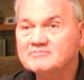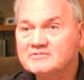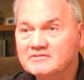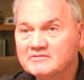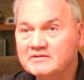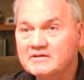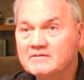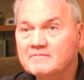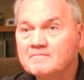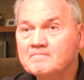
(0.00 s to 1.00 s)
Tell me what
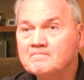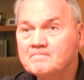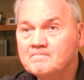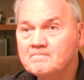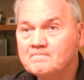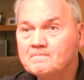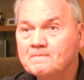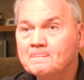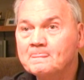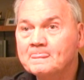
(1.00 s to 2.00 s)
the Justice of the
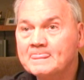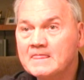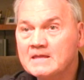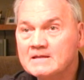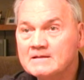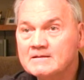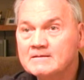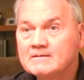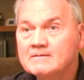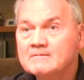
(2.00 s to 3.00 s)
Peace
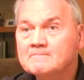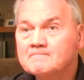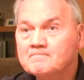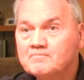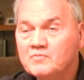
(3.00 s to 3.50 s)
does.